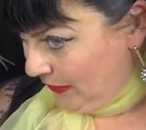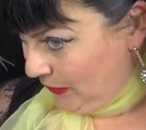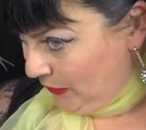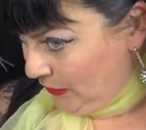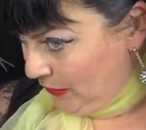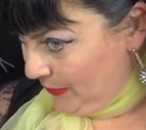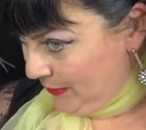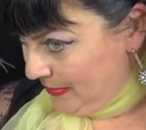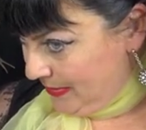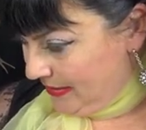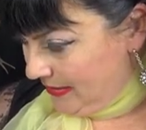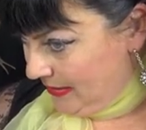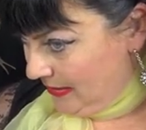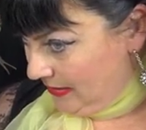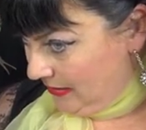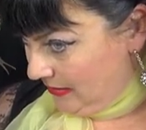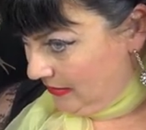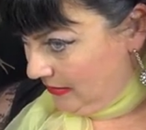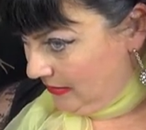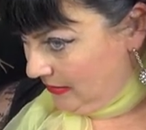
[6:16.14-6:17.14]
Oops.
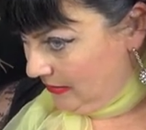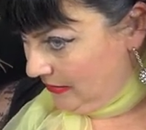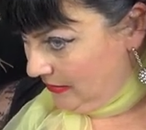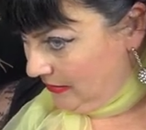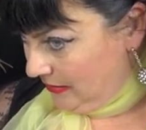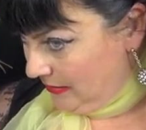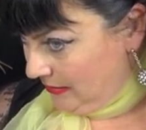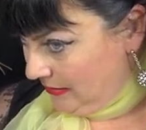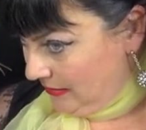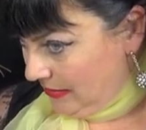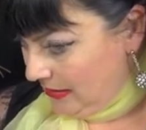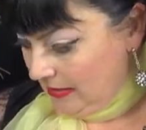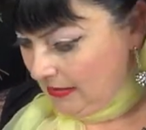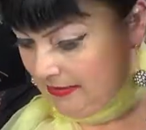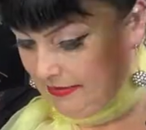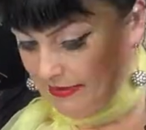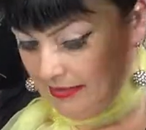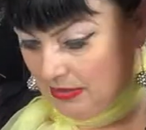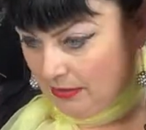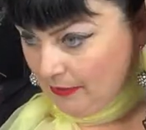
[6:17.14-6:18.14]

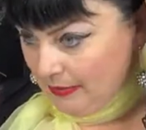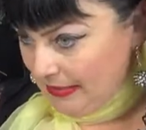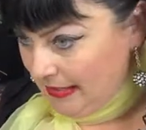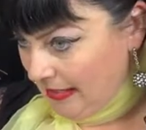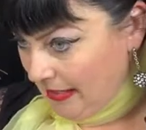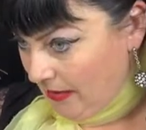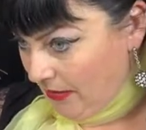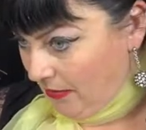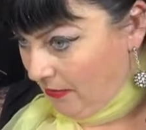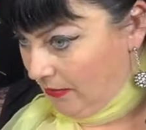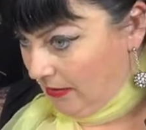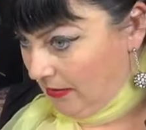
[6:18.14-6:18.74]
There we go.